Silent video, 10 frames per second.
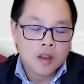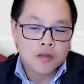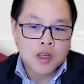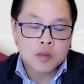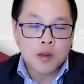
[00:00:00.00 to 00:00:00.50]

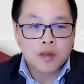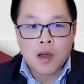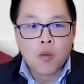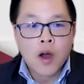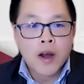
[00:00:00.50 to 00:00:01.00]
if they spent
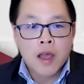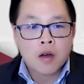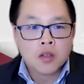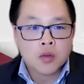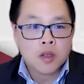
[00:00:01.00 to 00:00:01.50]
that 1
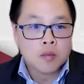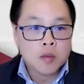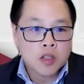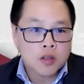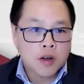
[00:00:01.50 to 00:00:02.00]
hour doing
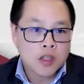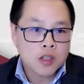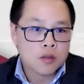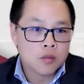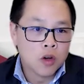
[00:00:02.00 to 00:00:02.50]

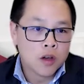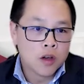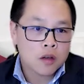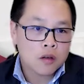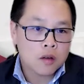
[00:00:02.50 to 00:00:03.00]
administration work,